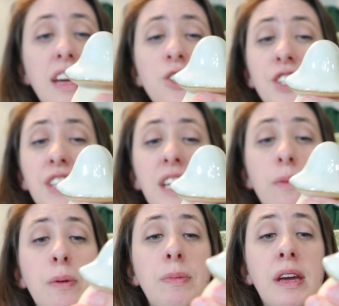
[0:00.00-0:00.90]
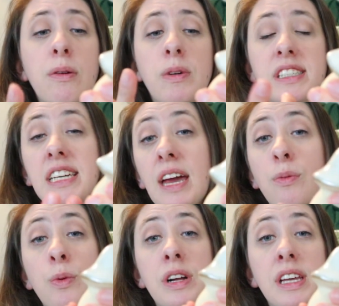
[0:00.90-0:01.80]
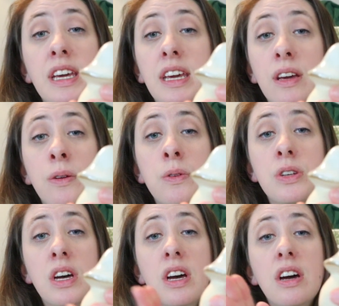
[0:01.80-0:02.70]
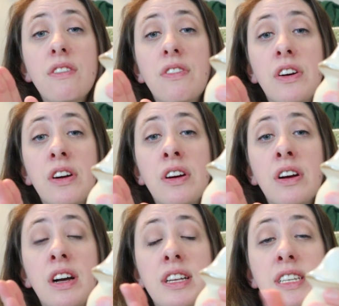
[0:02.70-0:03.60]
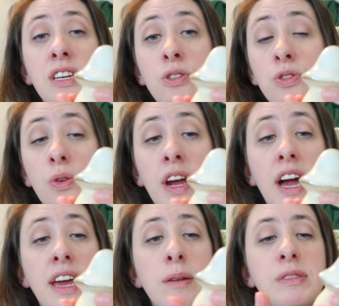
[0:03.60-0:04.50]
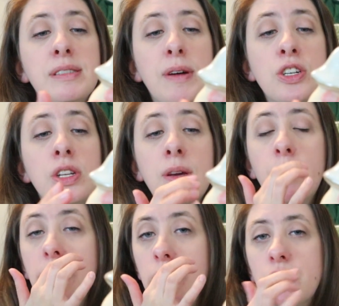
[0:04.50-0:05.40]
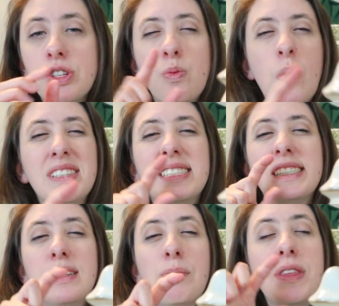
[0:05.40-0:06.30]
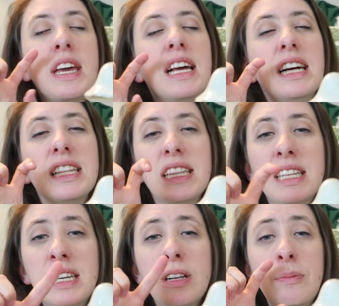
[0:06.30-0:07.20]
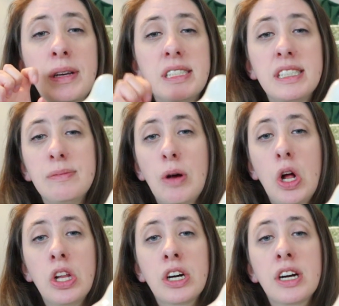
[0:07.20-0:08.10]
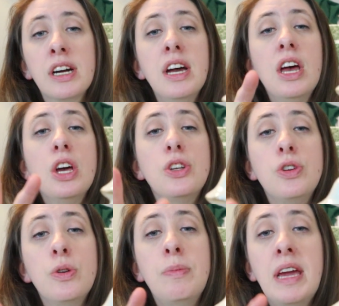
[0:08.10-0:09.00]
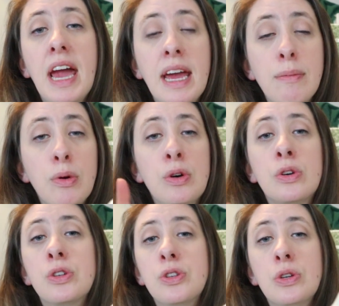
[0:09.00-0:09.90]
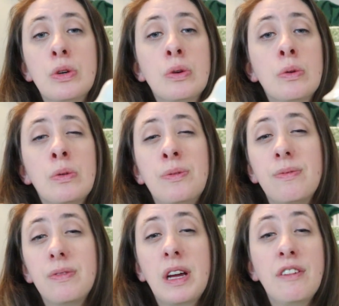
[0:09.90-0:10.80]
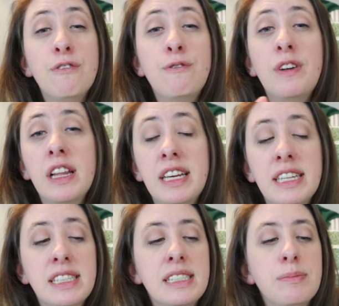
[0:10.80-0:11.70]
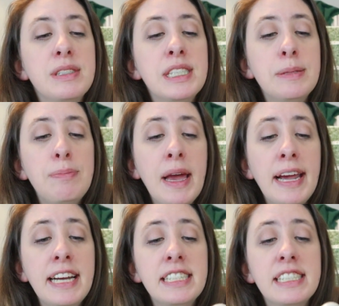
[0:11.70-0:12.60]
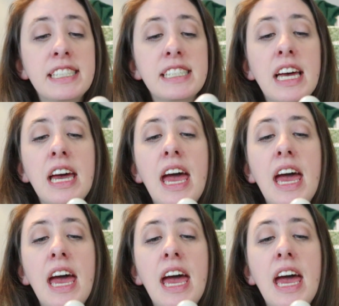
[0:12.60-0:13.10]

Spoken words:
Just think it would be, once again, really cute for a tiered tray item, especially when you just want something a little bit smaller to be able to kind of fill in some space,